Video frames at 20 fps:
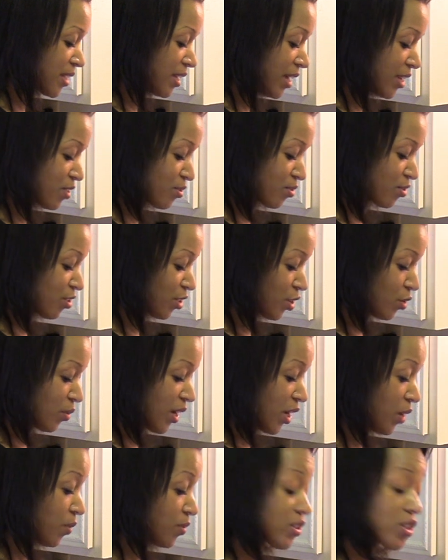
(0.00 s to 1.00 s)
to nicer
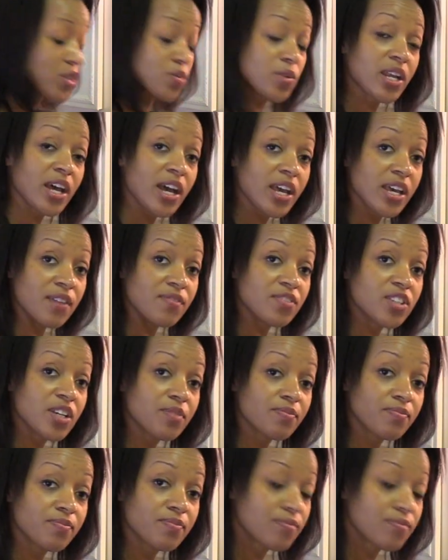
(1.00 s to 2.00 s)
cookware, which is what I have done.